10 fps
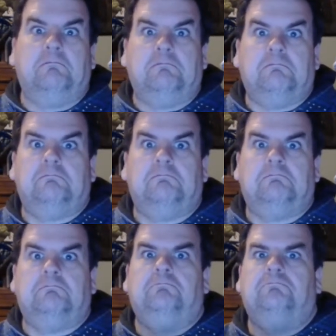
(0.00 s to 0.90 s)

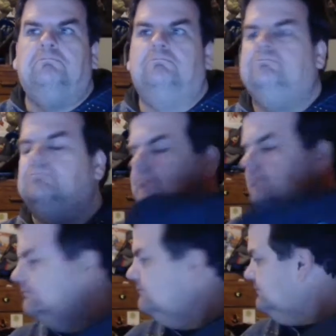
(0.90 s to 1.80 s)

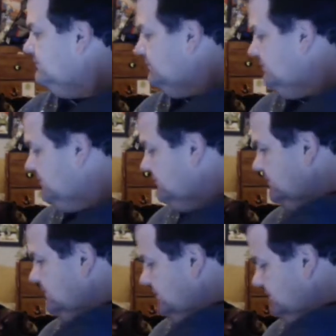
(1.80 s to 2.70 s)

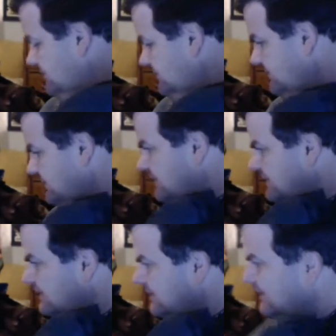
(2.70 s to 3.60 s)

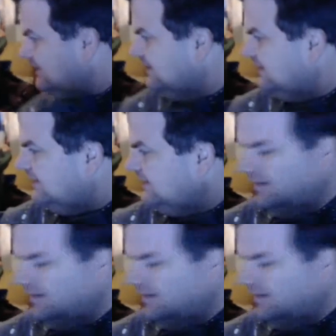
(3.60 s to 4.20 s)
Nothing is said.